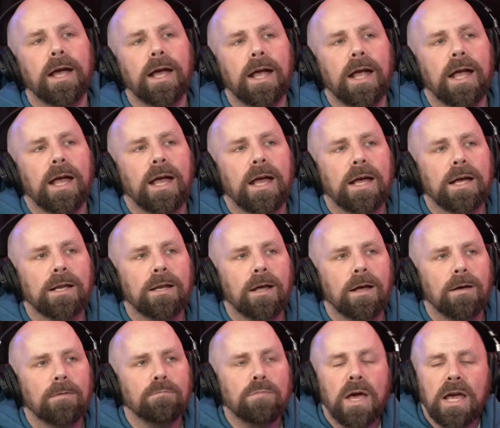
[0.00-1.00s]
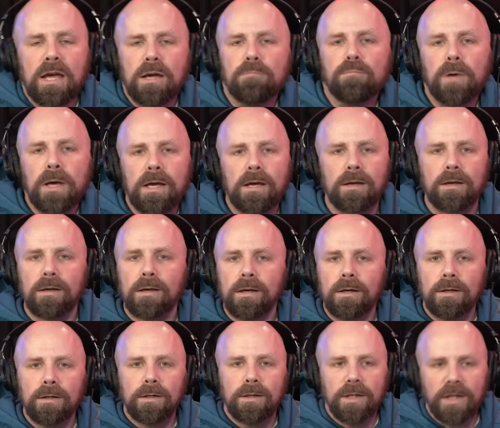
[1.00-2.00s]
and maybe
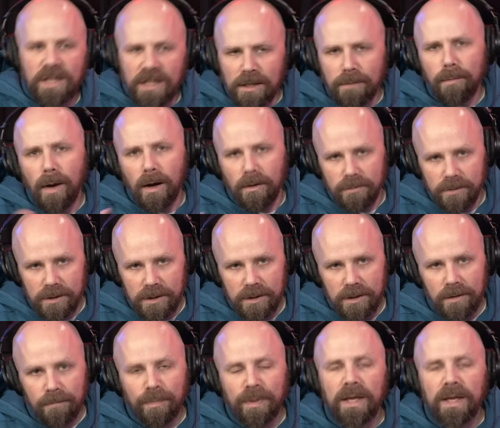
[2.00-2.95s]
the most